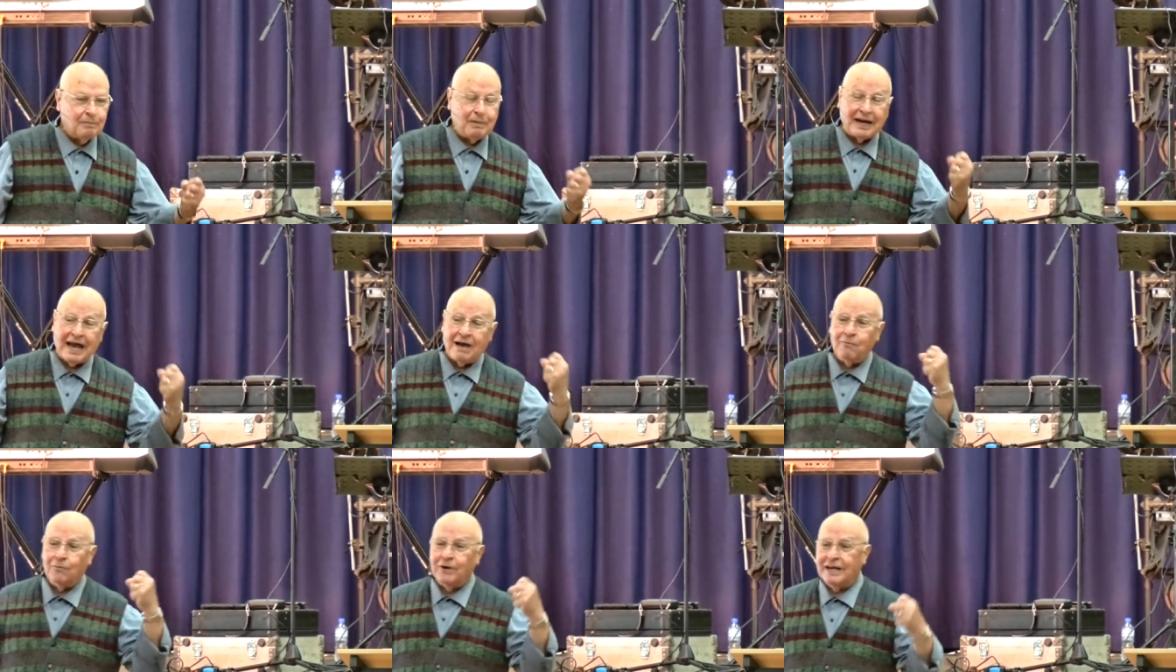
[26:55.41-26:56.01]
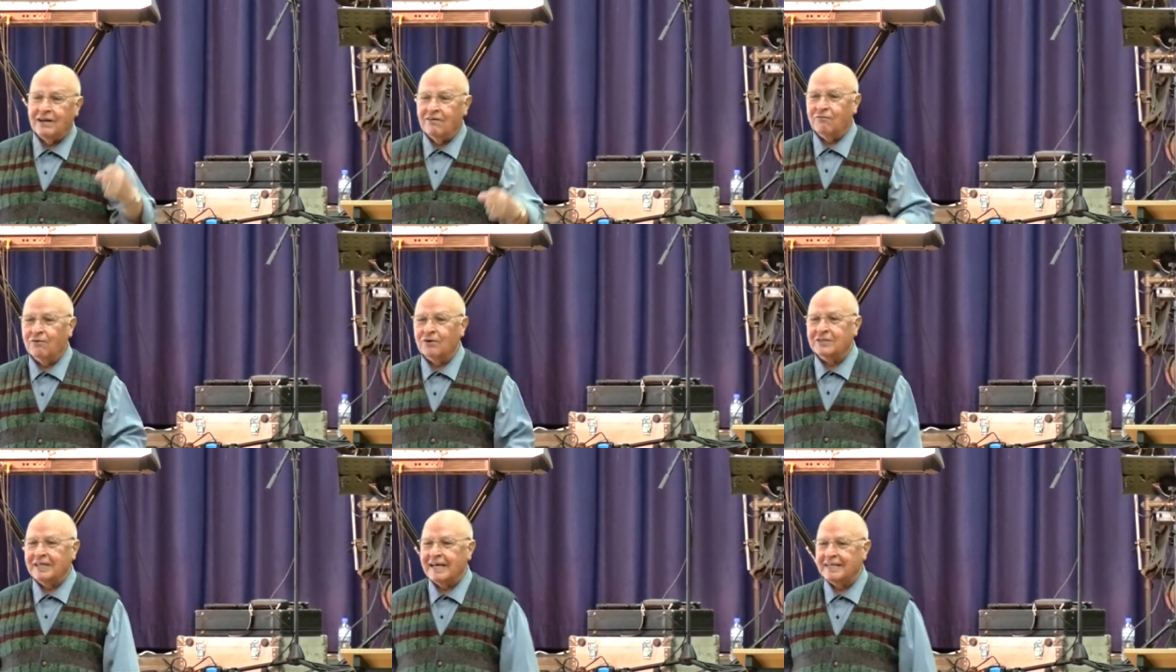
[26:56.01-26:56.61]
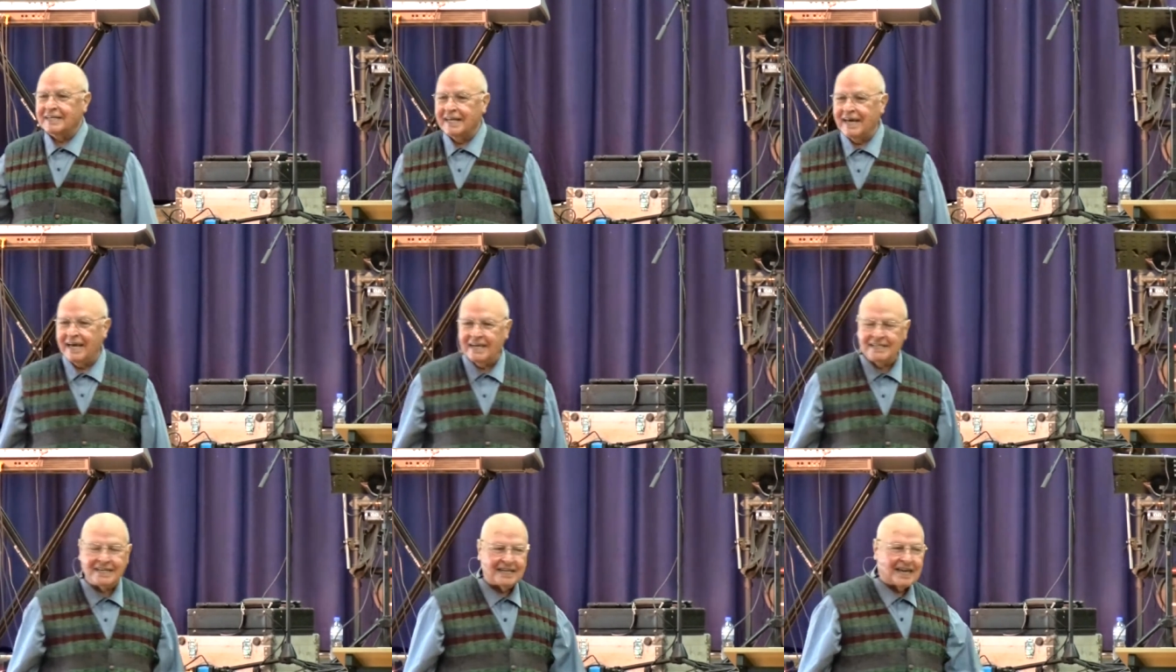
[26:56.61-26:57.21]
But I'm waiting for that
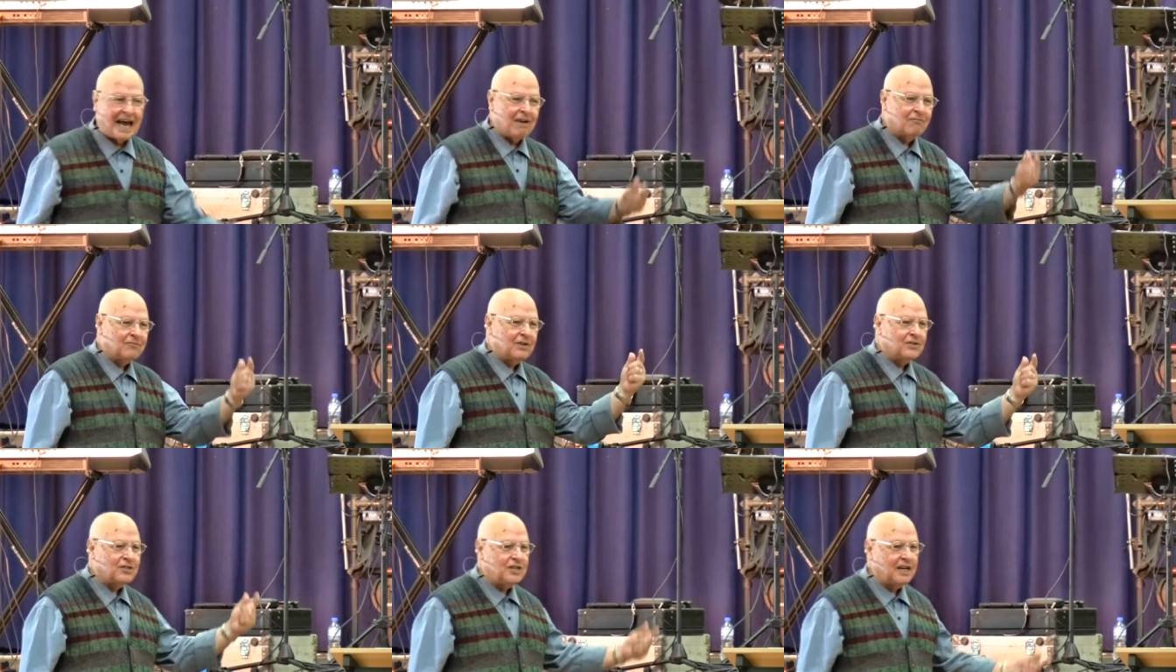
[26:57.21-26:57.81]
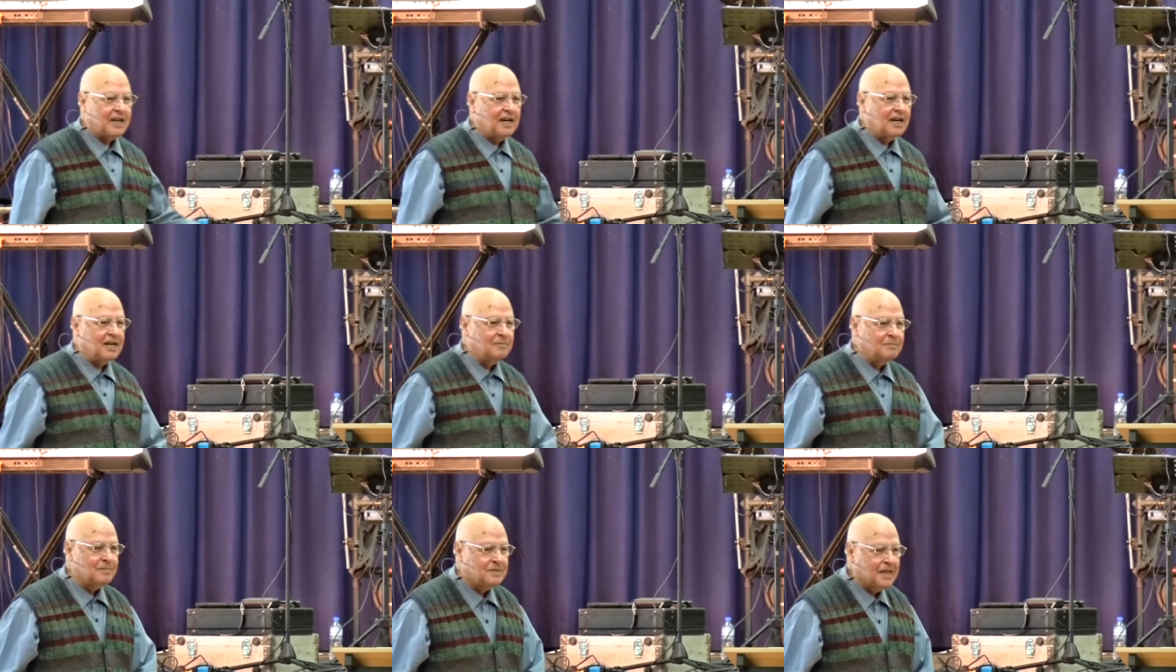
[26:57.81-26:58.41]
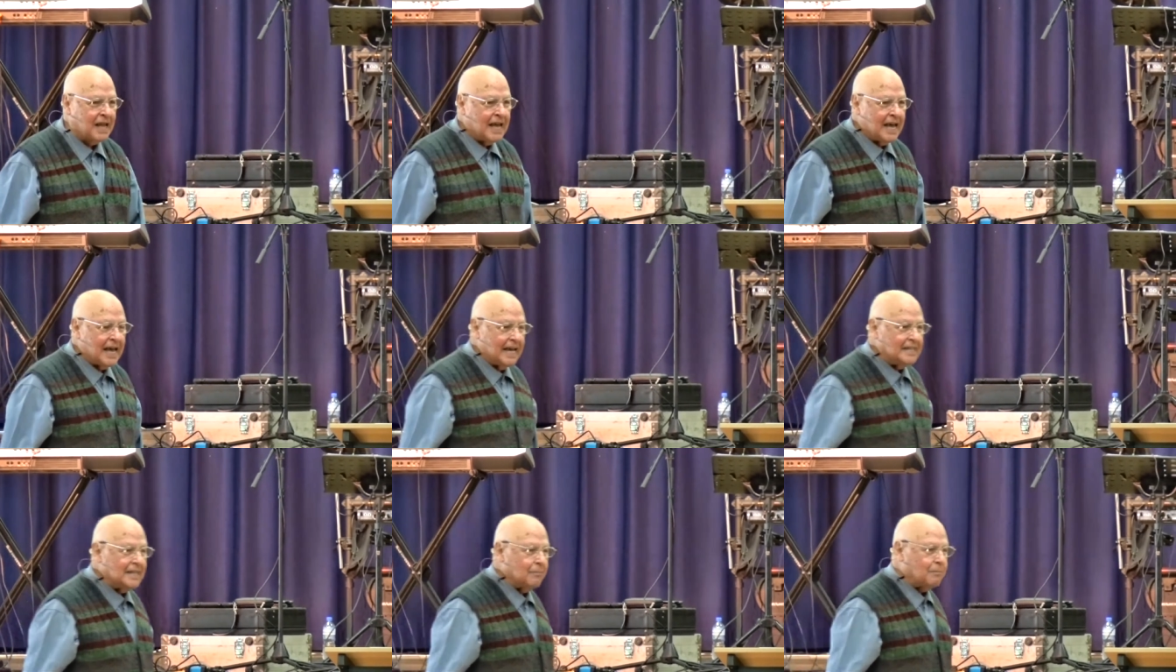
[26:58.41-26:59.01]
day that after she comes
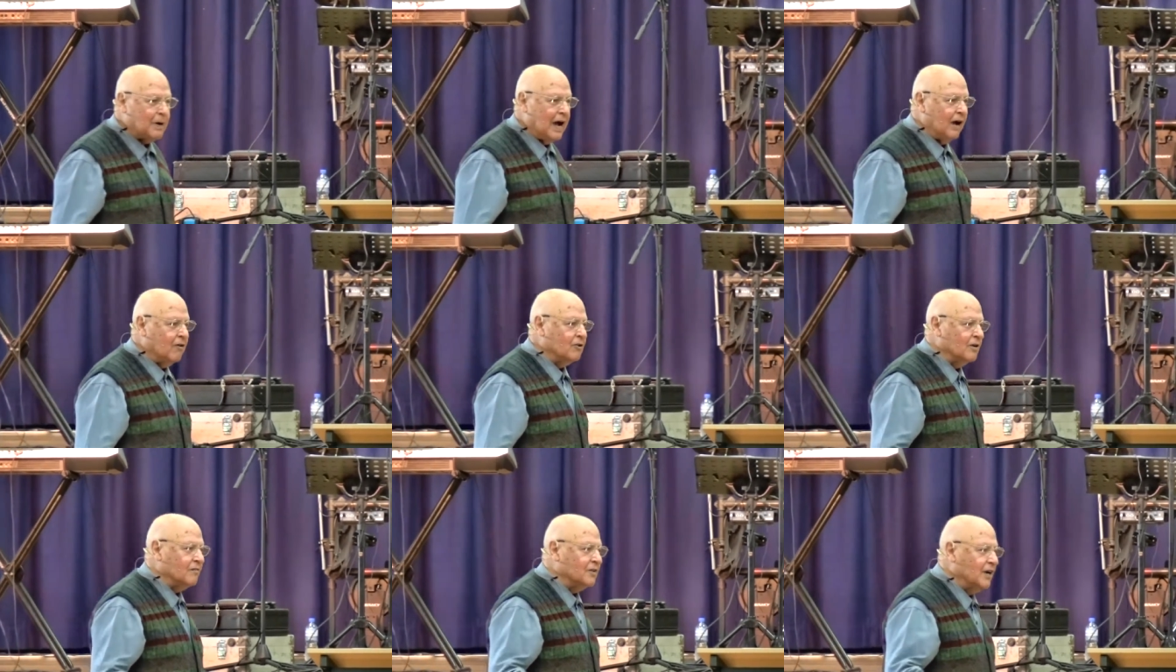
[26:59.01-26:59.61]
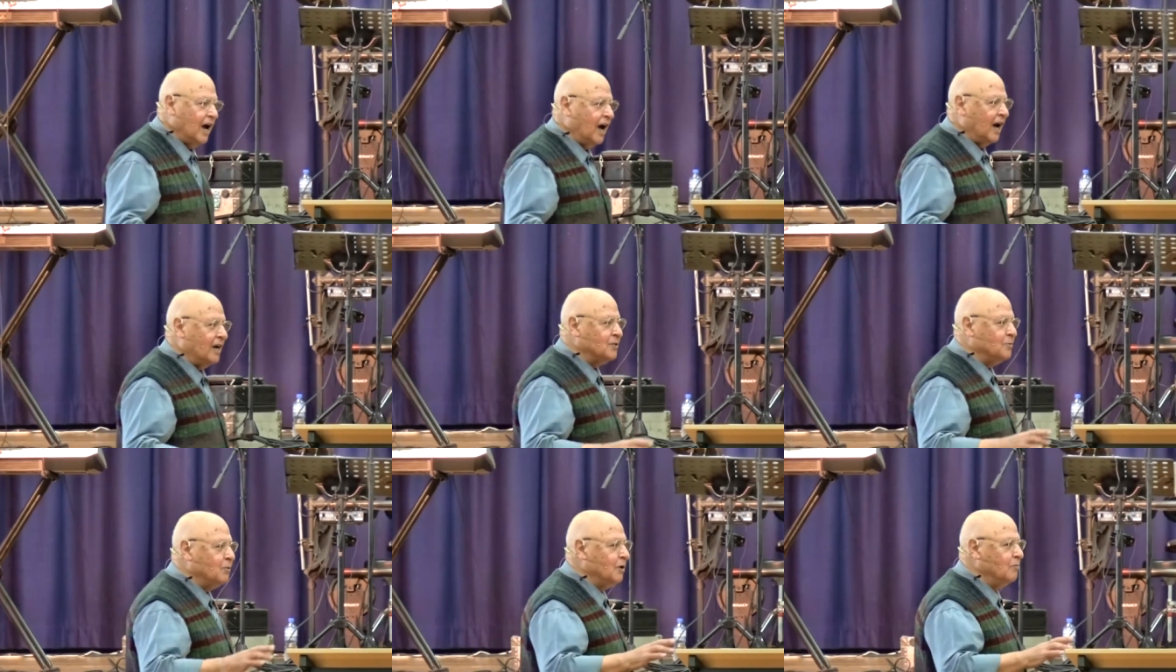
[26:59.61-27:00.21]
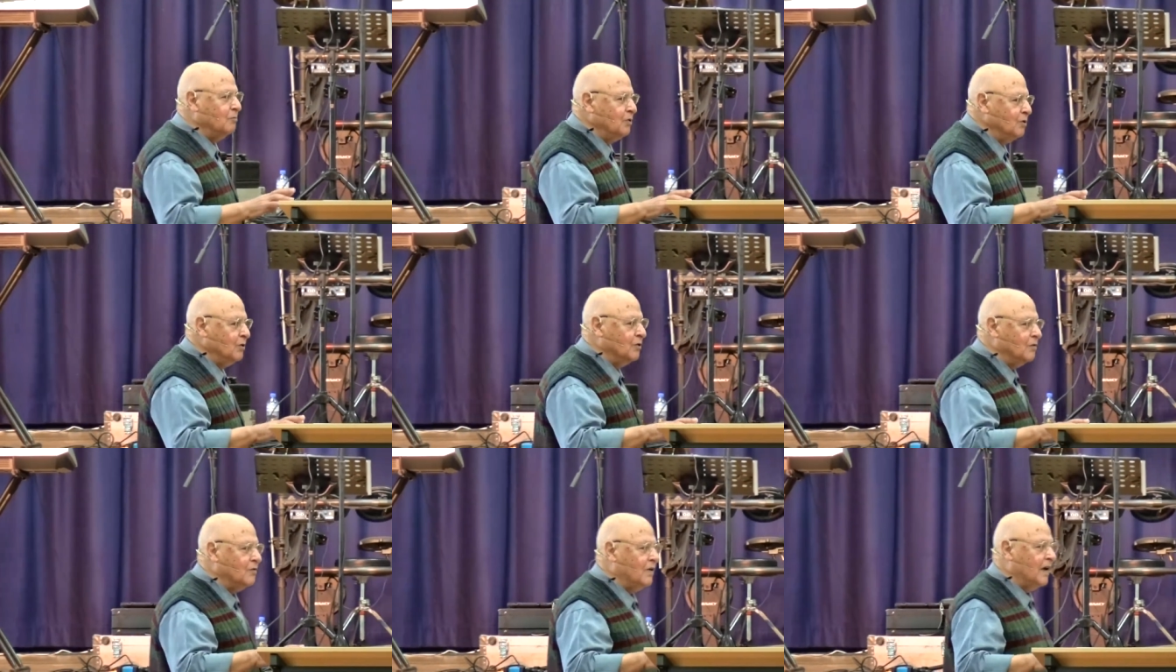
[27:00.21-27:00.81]
and the power of God will
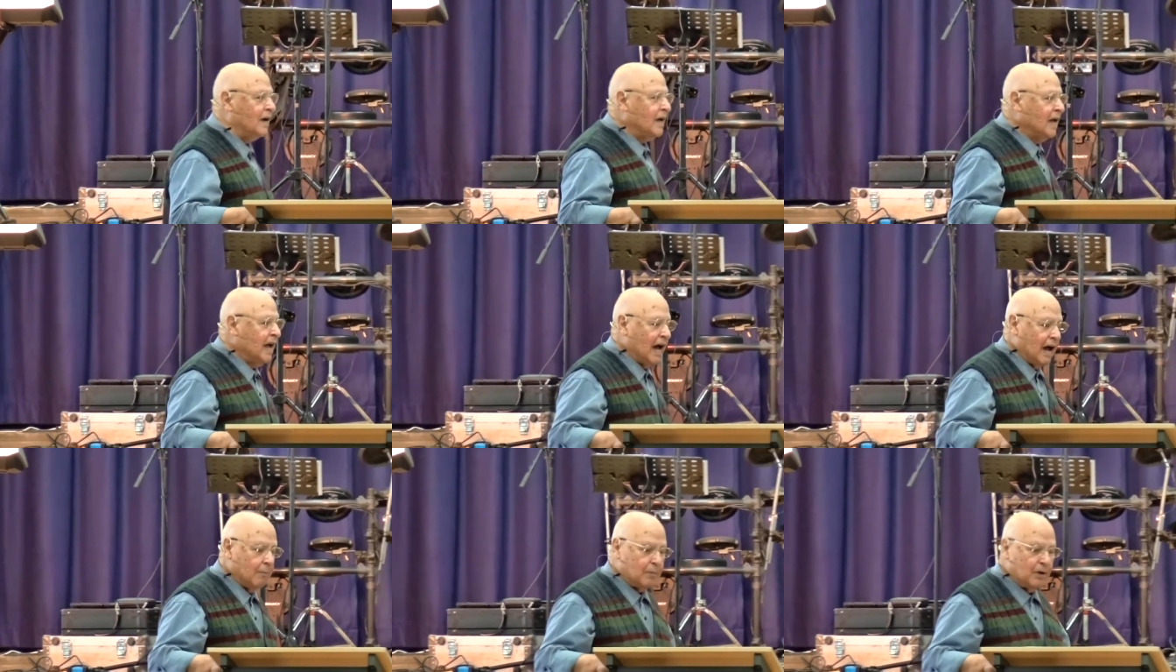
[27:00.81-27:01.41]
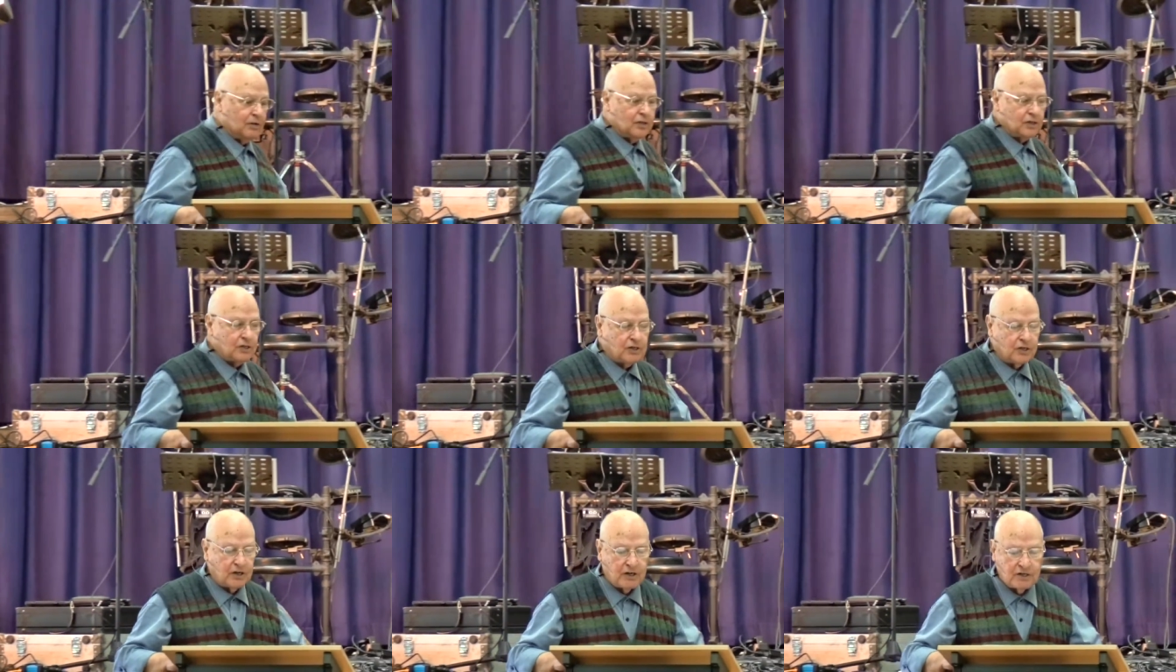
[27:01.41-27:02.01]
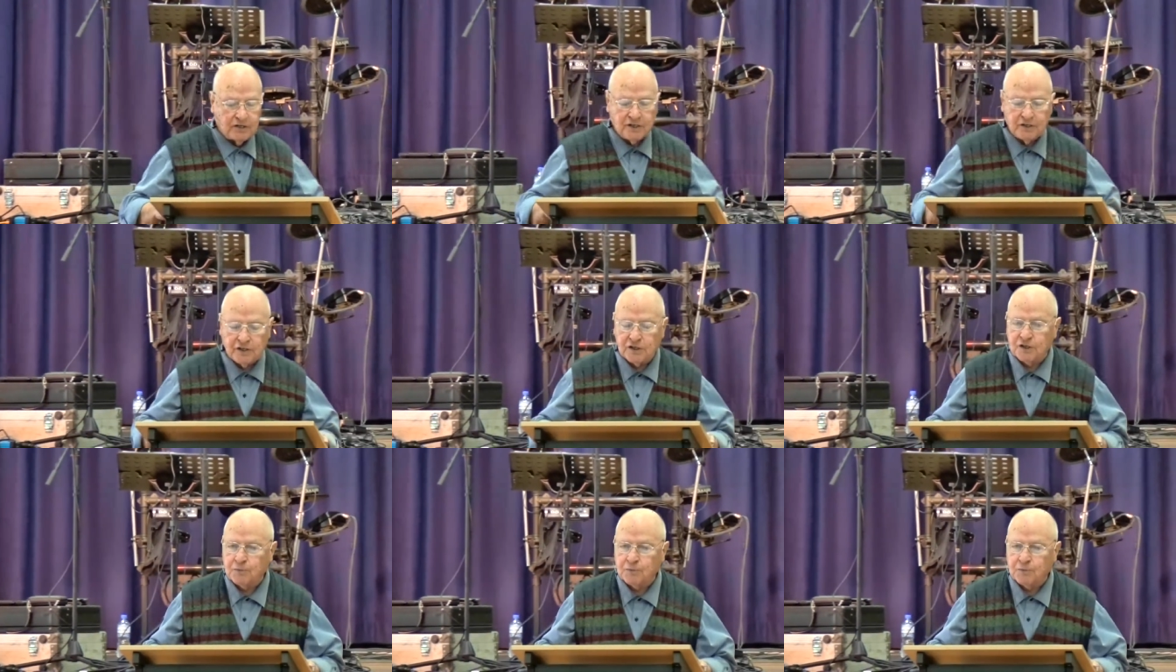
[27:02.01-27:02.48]
move upon the church.